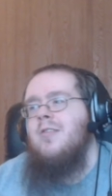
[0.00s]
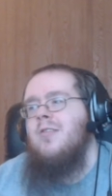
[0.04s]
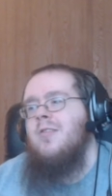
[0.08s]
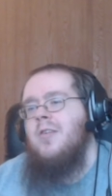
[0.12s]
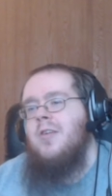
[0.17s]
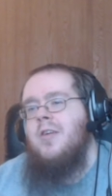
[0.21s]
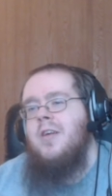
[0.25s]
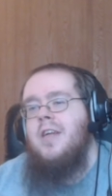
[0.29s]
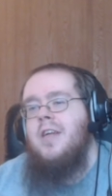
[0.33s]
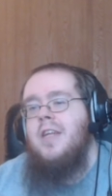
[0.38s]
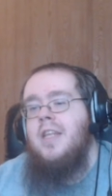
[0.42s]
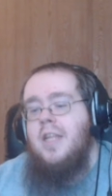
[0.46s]

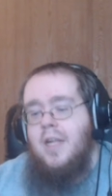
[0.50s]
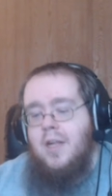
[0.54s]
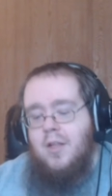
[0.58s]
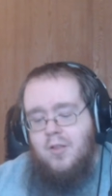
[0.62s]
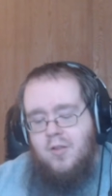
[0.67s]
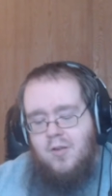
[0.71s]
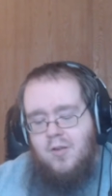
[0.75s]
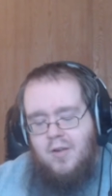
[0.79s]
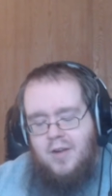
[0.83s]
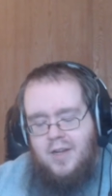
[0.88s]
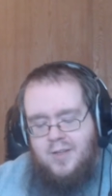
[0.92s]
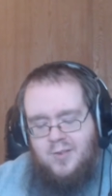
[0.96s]
or any
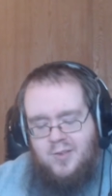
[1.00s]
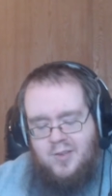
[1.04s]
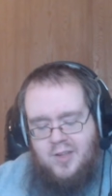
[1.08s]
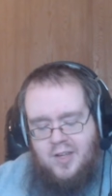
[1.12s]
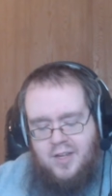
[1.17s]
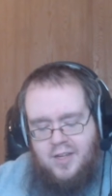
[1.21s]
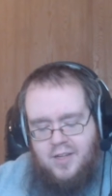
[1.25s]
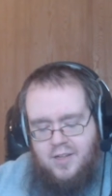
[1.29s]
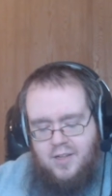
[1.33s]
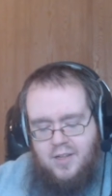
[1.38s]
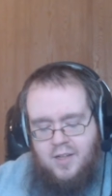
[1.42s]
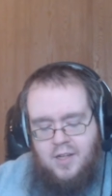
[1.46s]
other
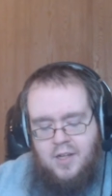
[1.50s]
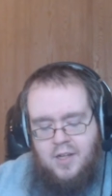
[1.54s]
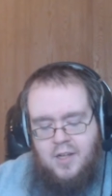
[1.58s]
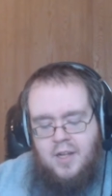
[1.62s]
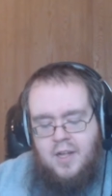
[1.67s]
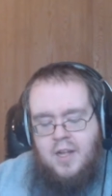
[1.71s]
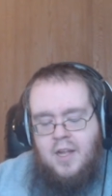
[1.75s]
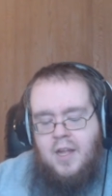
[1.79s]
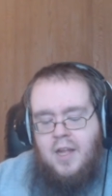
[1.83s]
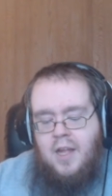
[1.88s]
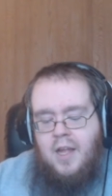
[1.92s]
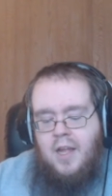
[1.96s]
headset,
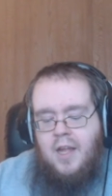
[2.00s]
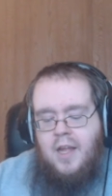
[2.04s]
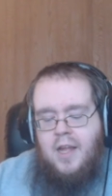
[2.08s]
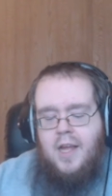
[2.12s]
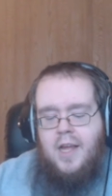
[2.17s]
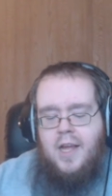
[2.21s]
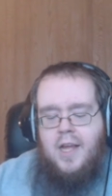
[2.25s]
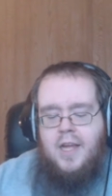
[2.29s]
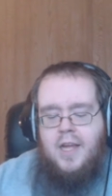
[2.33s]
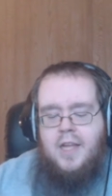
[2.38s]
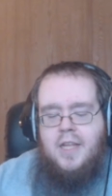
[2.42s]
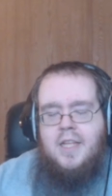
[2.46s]

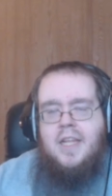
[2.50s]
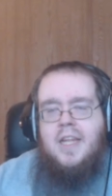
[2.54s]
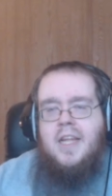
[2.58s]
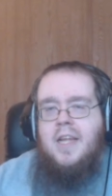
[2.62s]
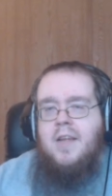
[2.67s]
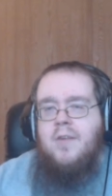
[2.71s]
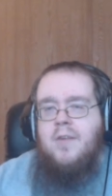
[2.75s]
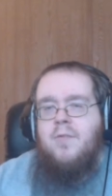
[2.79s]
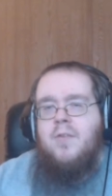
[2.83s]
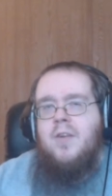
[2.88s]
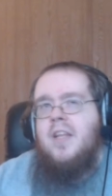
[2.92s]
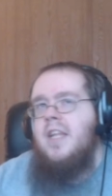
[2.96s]
and
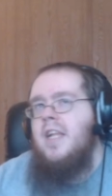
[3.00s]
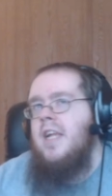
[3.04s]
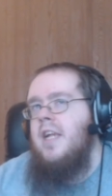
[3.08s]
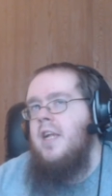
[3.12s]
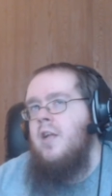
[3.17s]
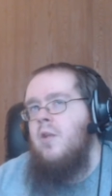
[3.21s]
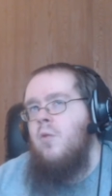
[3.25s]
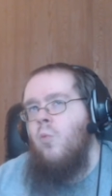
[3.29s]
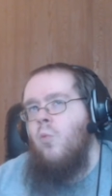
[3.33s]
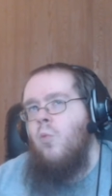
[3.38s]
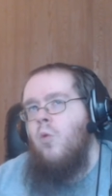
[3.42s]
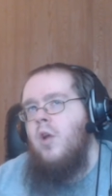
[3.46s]
even
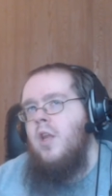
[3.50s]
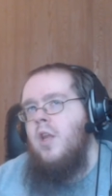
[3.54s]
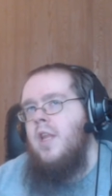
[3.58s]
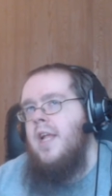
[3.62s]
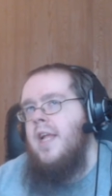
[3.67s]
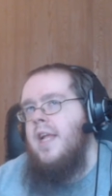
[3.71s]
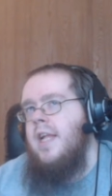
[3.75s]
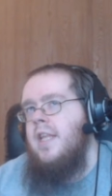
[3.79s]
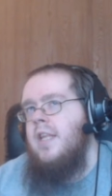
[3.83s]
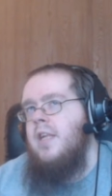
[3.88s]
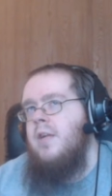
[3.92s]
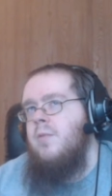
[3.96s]
in
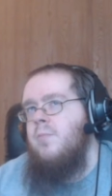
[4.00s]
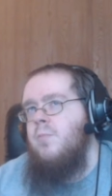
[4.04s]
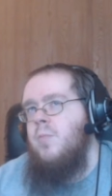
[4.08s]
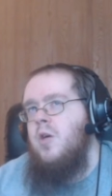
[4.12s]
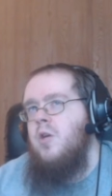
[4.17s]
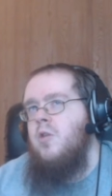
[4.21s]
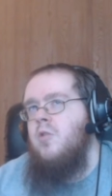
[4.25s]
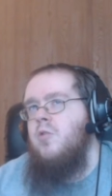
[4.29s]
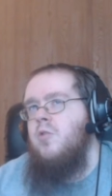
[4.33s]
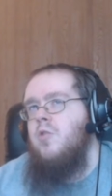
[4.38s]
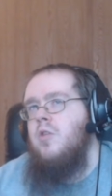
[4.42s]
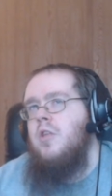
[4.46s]
one-handed
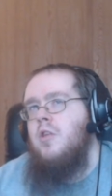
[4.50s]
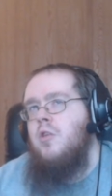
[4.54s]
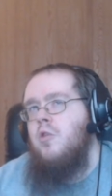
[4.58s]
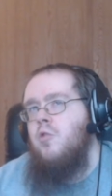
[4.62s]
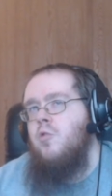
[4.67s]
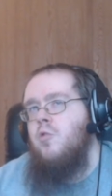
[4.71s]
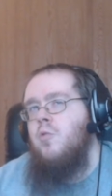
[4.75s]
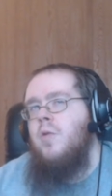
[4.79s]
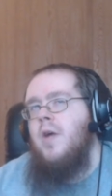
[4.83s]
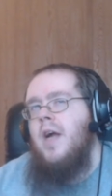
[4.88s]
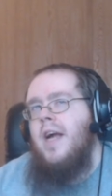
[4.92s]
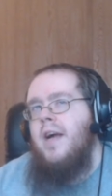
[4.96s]
mode,
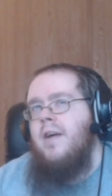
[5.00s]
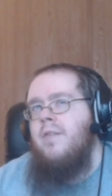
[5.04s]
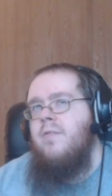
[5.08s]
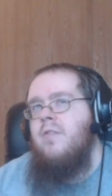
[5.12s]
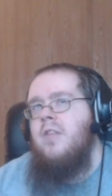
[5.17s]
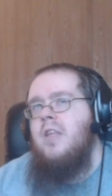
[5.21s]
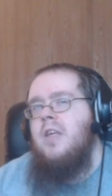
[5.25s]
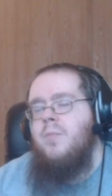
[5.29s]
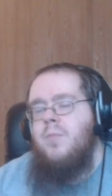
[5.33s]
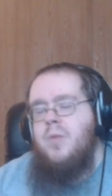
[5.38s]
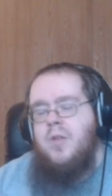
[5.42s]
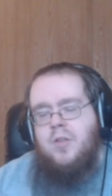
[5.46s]
you have
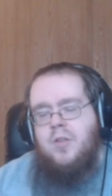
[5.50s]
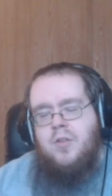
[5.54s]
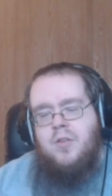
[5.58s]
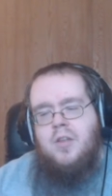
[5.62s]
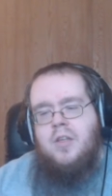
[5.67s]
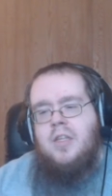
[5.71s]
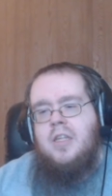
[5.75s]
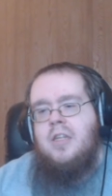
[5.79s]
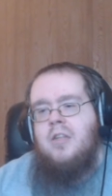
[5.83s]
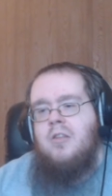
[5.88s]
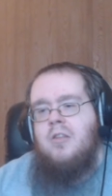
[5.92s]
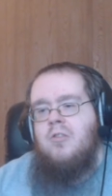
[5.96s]
the
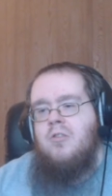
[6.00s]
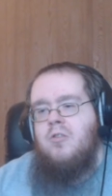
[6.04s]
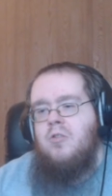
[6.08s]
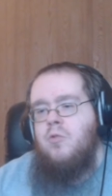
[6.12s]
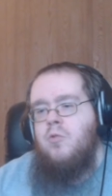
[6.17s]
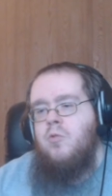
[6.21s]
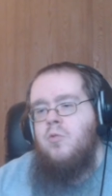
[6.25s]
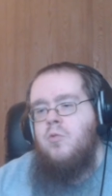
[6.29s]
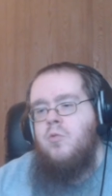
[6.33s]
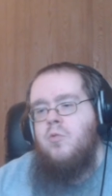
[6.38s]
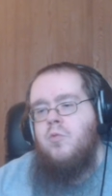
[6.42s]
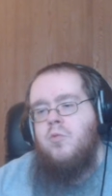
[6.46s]
ability
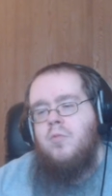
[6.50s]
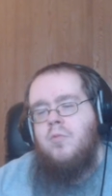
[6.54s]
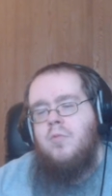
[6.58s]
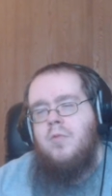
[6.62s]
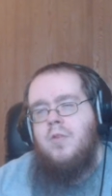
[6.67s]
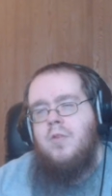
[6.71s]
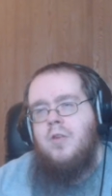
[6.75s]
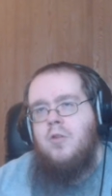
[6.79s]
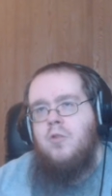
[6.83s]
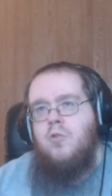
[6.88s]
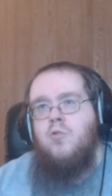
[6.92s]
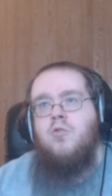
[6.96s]
to
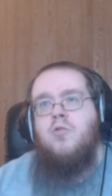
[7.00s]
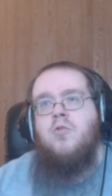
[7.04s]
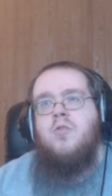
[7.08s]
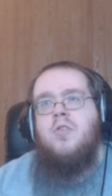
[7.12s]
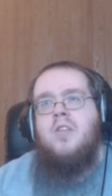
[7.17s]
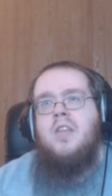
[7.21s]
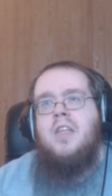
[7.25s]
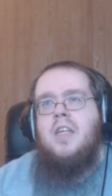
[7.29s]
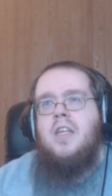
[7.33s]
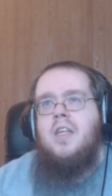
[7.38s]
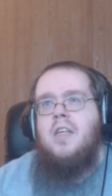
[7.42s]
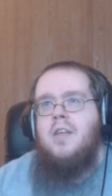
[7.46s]
use
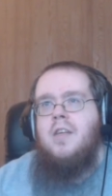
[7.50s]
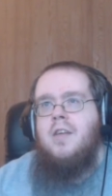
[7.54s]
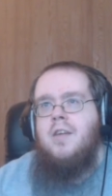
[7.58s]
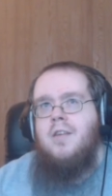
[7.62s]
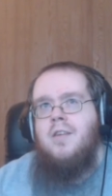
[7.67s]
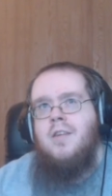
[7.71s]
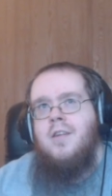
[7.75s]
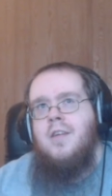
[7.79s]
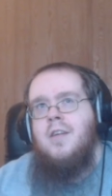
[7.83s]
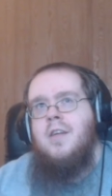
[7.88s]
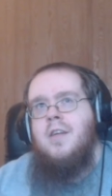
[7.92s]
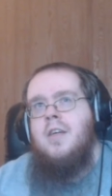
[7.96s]

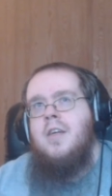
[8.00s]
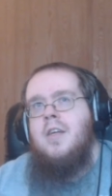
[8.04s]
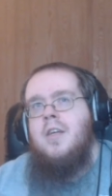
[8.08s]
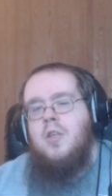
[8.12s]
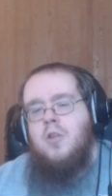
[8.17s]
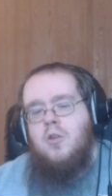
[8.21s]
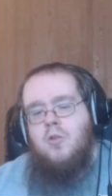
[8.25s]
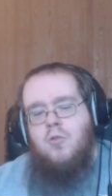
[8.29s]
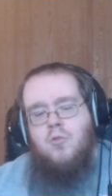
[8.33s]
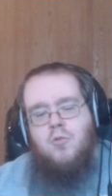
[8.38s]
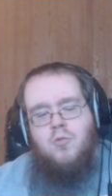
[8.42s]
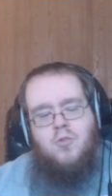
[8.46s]

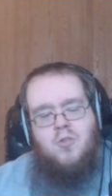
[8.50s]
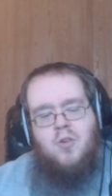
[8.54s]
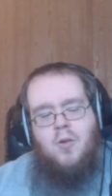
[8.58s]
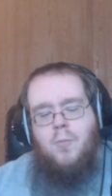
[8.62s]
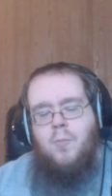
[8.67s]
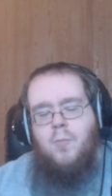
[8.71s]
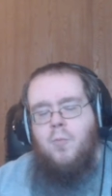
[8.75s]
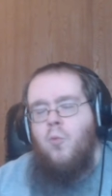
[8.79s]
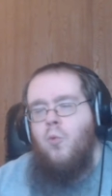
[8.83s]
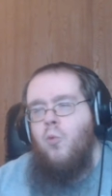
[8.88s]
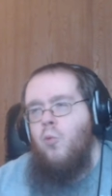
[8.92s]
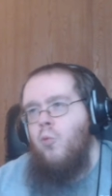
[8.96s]

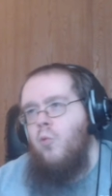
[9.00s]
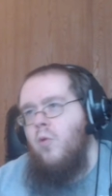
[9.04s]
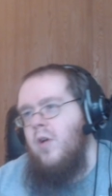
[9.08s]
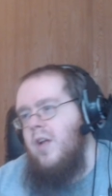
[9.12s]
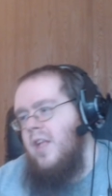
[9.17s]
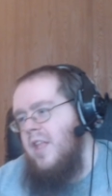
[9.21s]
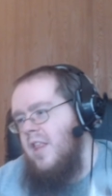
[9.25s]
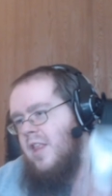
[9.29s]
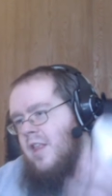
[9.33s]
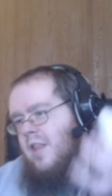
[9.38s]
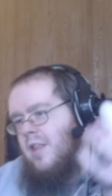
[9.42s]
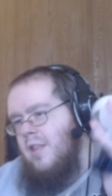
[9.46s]
something
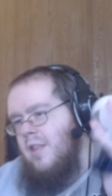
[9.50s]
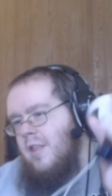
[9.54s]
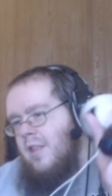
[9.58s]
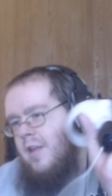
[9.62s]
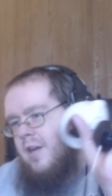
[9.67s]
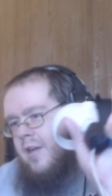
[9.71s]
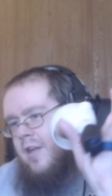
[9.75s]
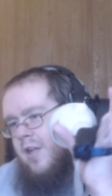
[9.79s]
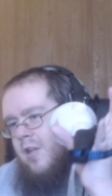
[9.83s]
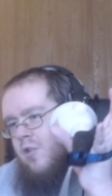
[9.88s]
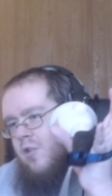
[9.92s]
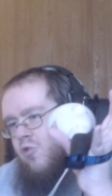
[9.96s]
with the
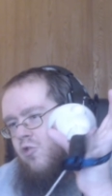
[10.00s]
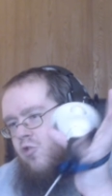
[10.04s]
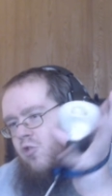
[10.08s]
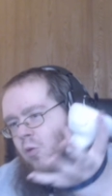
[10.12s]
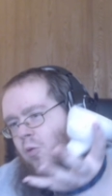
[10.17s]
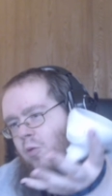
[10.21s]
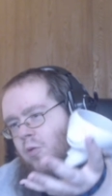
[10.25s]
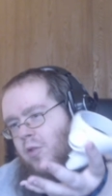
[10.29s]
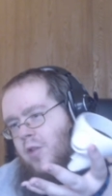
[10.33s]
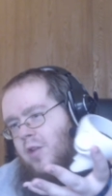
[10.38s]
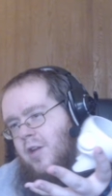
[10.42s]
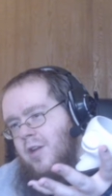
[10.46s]

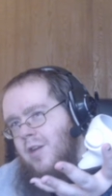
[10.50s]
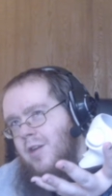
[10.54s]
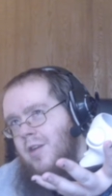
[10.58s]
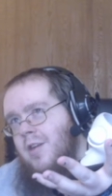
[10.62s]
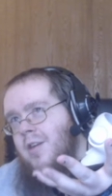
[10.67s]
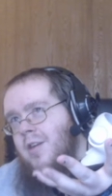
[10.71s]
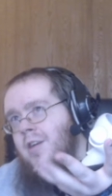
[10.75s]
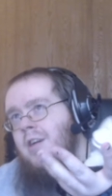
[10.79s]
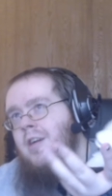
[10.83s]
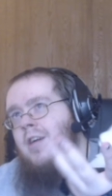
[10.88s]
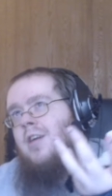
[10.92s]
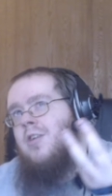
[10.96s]
controller
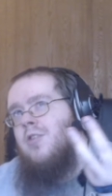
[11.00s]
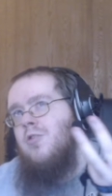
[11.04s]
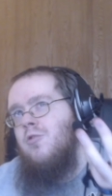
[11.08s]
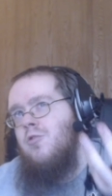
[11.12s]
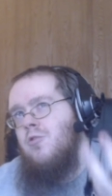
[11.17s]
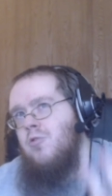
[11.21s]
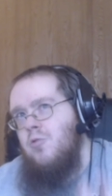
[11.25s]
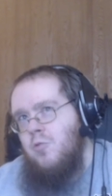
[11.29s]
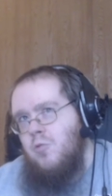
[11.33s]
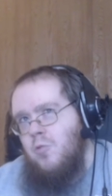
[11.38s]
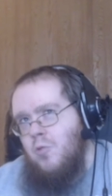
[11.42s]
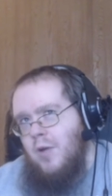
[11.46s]

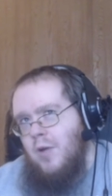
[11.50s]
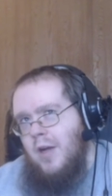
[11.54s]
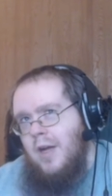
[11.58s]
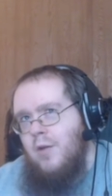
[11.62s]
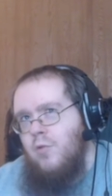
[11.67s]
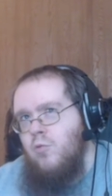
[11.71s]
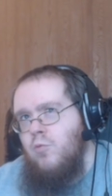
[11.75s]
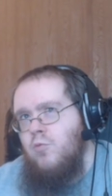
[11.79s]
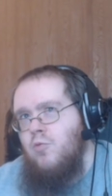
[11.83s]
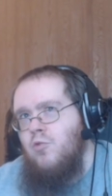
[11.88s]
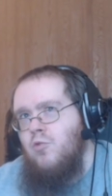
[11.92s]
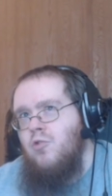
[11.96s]
to
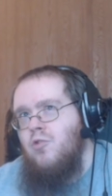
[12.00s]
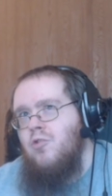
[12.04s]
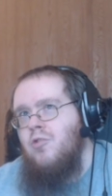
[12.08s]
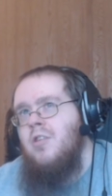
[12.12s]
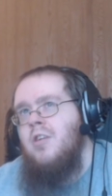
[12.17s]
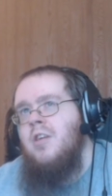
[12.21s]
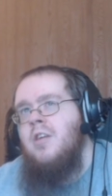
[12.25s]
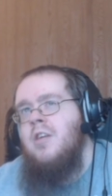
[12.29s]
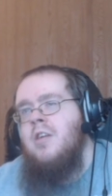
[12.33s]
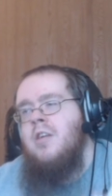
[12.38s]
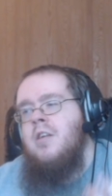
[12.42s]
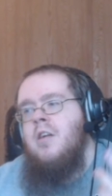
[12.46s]
crouch,
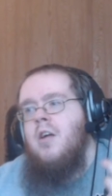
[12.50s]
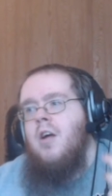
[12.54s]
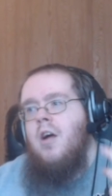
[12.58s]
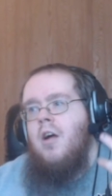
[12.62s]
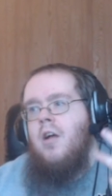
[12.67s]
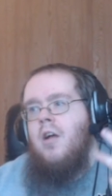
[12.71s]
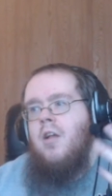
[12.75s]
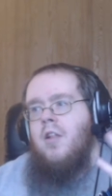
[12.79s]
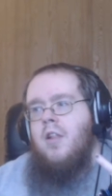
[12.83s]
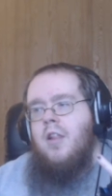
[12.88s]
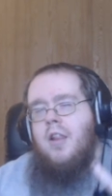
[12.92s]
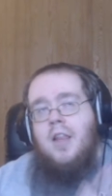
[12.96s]

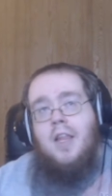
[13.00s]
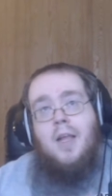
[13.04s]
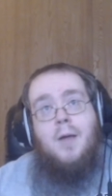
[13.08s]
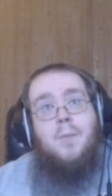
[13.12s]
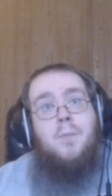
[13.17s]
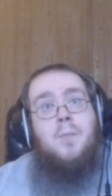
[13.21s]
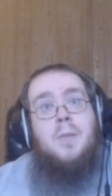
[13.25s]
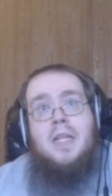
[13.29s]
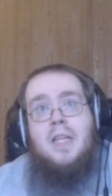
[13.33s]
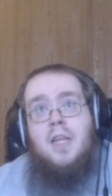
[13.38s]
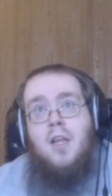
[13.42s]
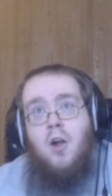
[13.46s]
let
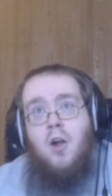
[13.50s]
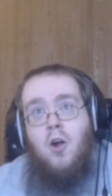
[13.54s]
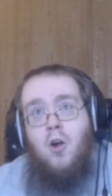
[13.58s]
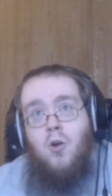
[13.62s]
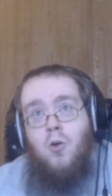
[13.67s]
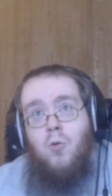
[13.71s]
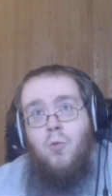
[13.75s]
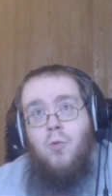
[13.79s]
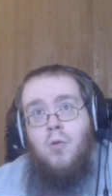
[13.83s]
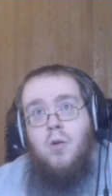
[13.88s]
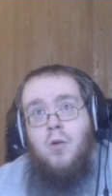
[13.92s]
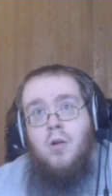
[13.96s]
me know.